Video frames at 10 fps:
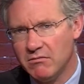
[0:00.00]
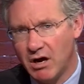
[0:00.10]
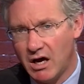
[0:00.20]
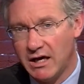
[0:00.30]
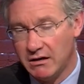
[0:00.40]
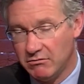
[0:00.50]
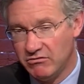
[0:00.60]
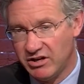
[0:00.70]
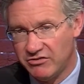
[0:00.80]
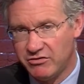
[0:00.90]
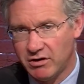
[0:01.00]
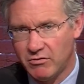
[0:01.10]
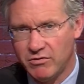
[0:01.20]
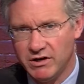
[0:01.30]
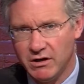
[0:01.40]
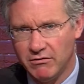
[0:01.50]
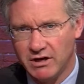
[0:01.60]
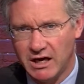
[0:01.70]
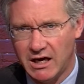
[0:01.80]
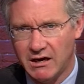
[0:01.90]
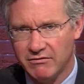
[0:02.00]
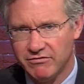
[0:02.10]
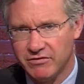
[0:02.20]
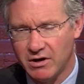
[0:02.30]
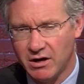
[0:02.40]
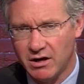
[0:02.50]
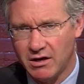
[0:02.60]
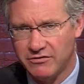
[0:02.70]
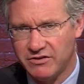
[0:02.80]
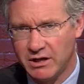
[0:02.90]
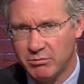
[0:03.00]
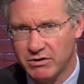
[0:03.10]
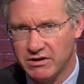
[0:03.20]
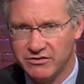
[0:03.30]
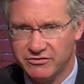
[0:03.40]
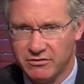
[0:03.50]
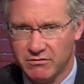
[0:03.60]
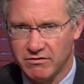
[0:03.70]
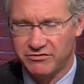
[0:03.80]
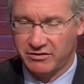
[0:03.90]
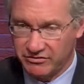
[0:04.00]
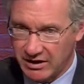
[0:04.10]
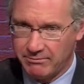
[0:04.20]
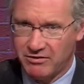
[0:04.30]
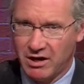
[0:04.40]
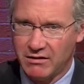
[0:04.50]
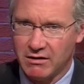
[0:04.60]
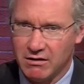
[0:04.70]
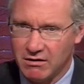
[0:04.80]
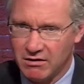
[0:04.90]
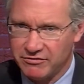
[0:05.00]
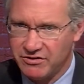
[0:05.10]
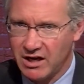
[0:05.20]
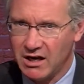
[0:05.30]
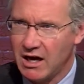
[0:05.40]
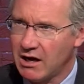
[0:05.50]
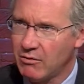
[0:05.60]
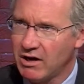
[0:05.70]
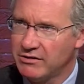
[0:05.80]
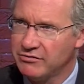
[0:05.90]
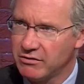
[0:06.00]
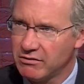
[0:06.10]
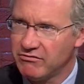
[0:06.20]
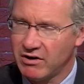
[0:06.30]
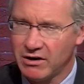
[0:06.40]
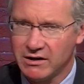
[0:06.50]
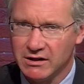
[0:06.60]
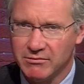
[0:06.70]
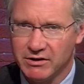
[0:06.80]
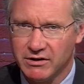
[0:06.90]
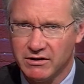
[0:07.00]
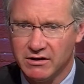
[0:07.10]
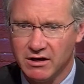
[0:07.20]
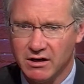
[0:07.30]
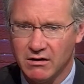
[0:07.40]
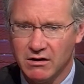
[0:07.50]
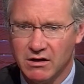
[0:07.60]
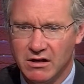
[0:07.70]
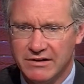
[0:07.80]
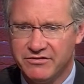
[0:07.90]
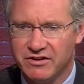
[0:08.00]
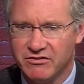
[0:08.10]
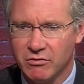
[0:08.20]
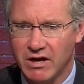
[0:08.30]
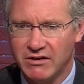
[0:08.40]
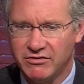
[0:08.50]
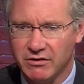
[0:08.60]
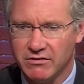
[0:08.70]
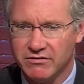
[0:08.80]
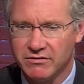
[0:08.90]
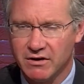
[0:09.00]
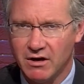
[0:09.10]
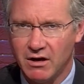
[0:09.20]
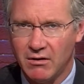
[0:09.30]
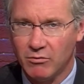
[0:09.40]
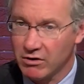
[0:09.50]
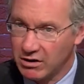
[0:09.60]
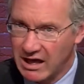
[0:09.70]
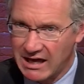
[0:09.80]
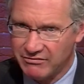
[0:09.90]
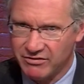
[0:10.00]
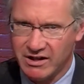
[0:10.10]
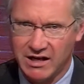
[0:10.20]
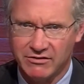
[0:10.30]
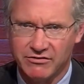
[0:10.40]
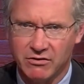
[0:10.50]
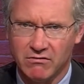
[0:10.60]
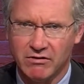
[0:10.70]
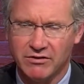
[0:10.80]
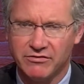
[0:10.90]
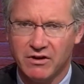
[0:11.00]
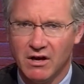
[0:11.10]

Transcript: my district, we don't have state police service except on our state highways or in very limited situations. We're glad for that service.